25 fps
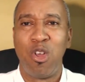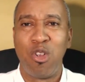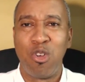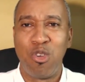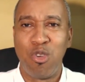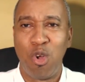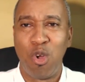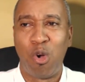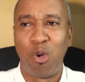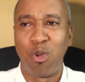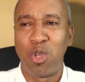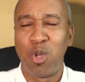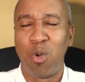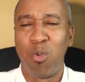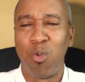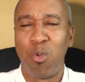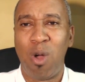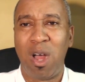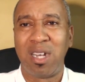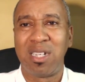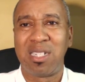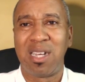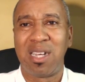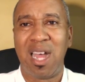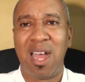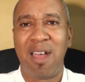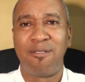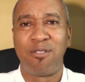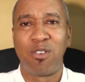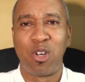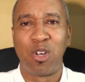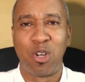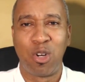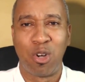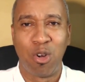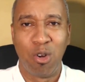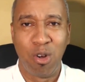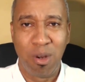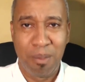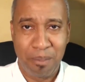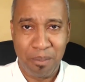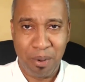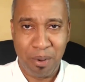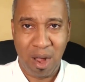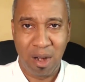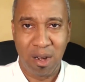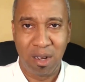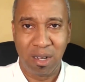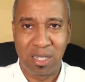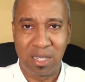No, you want to have good
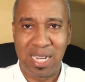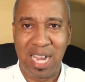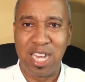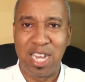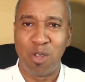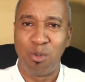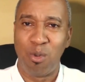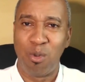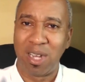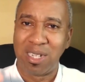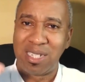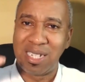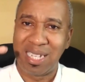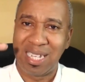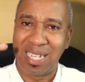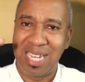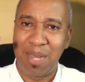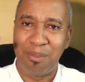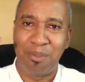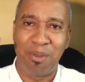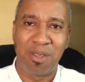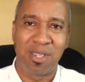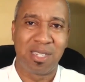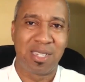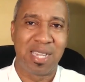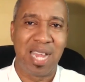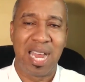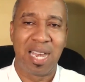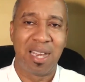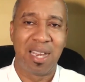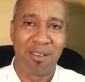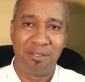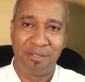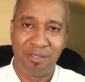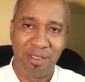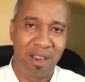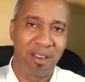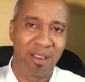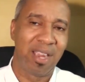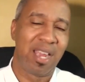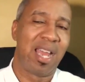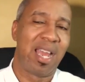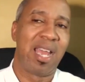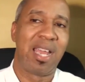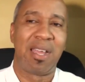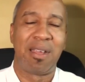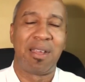products and you want to keep your standard very high.